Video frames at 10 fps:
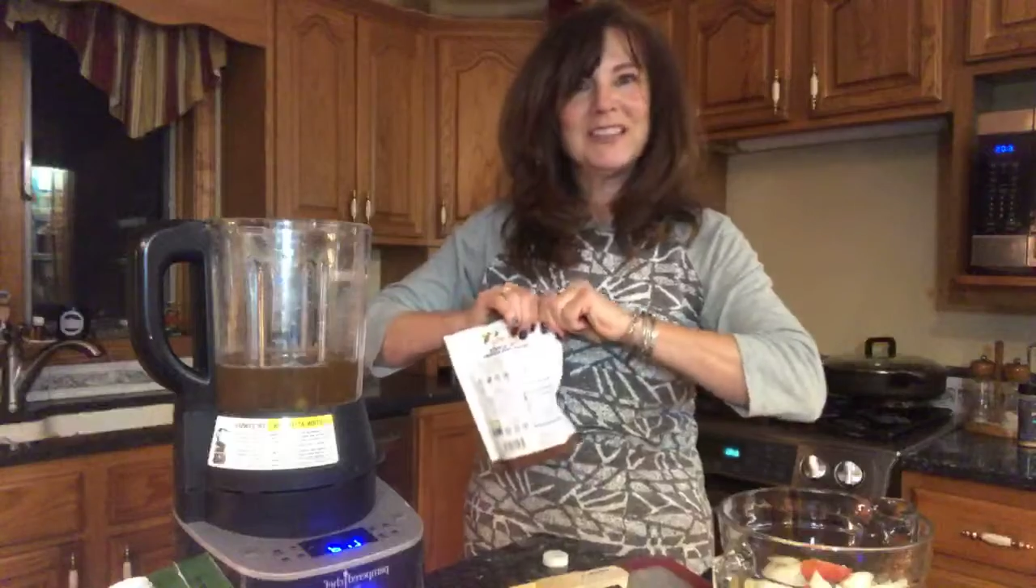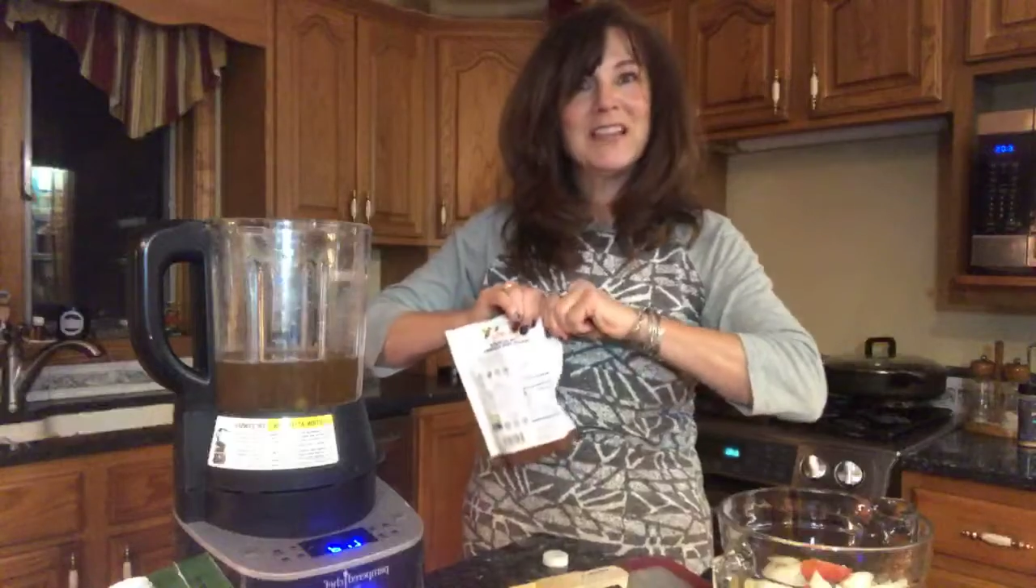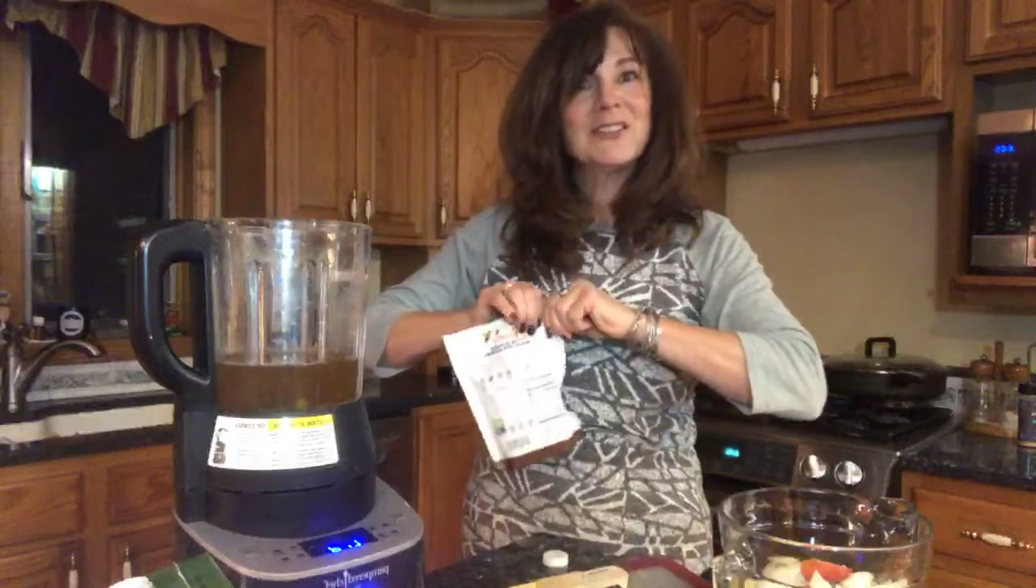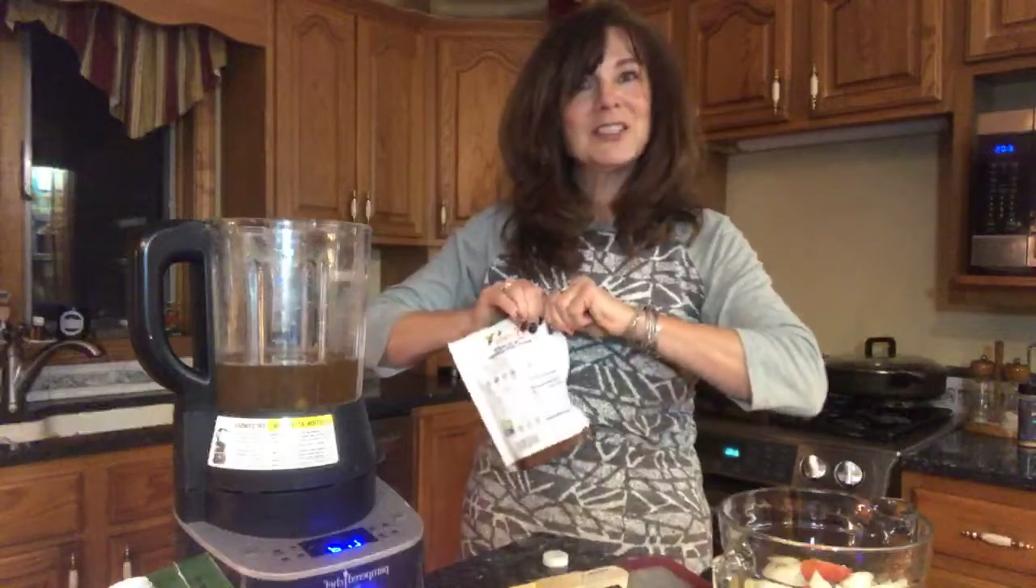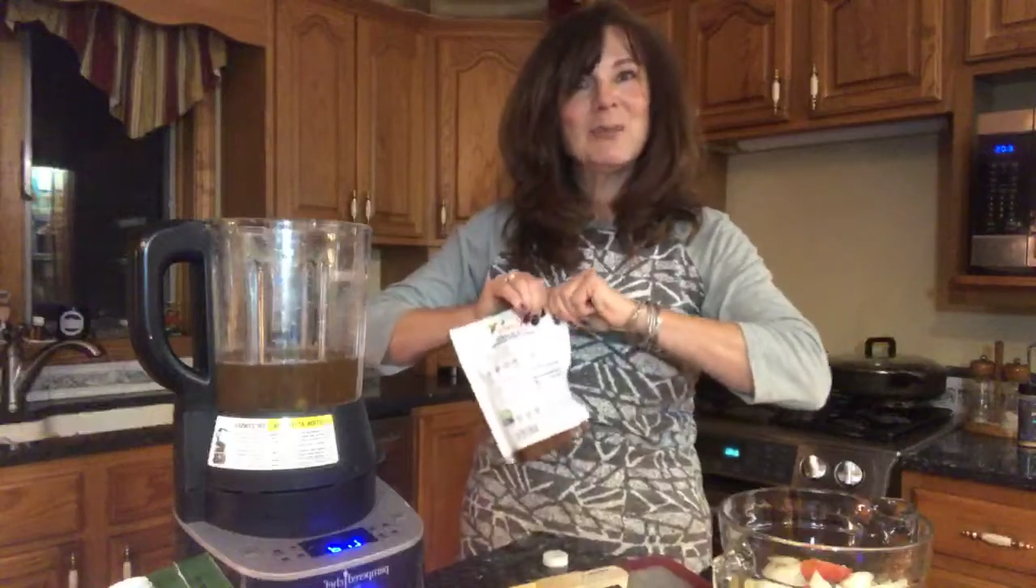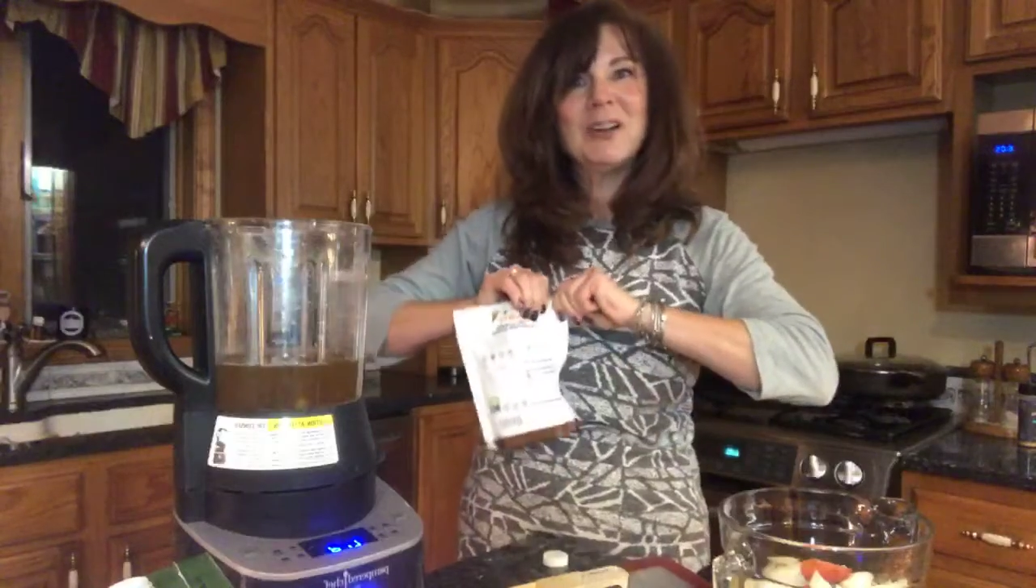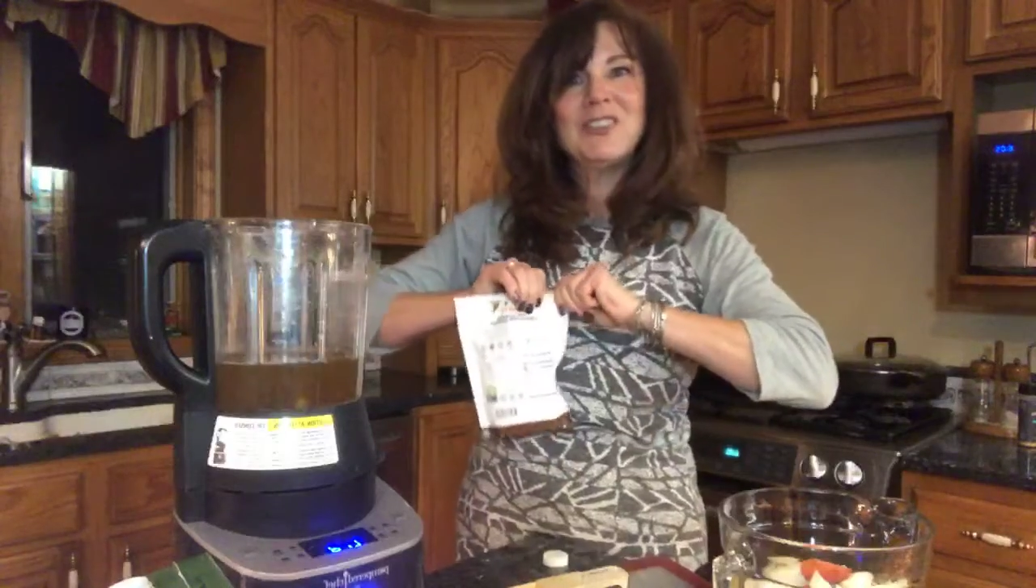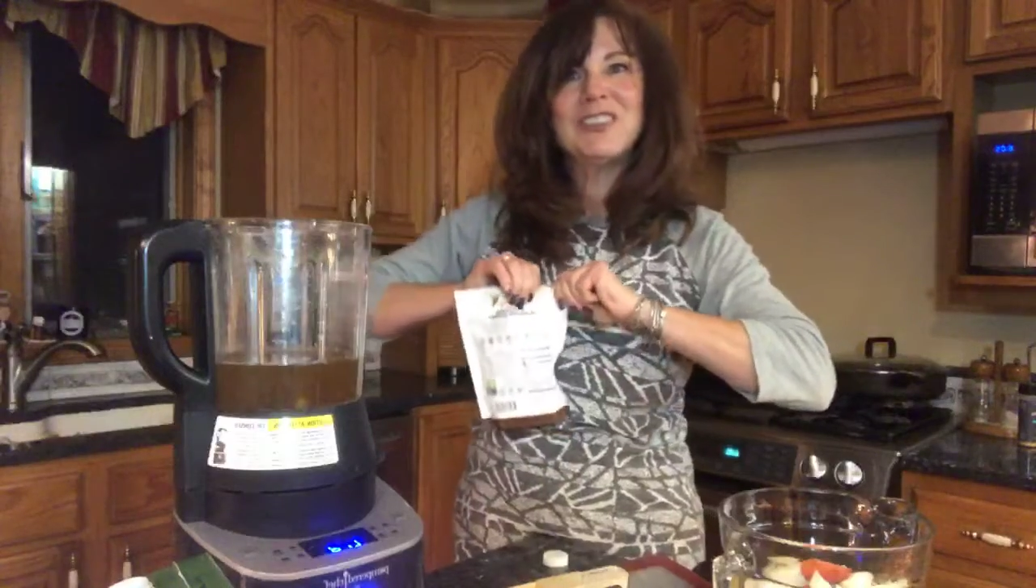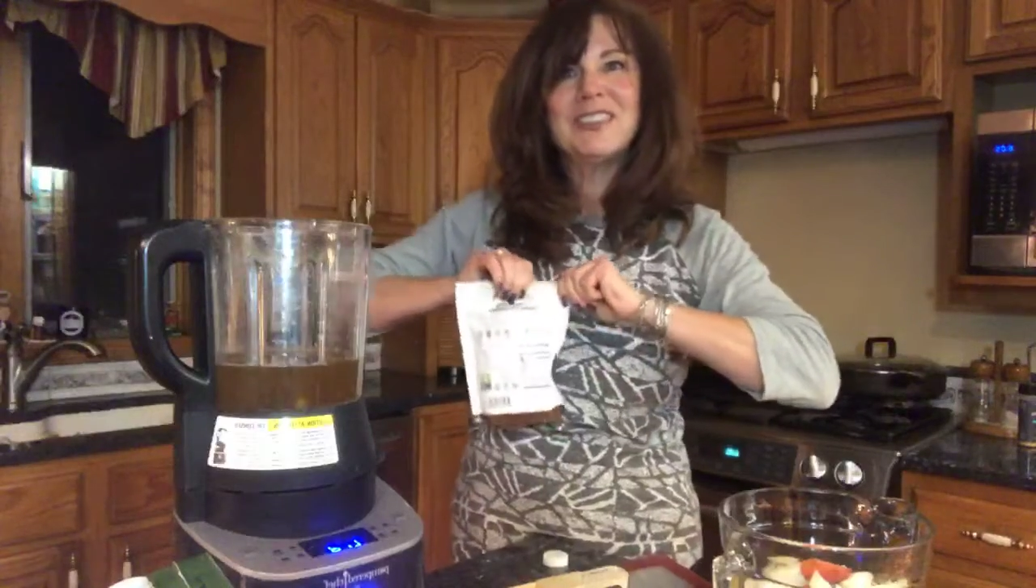Now so much is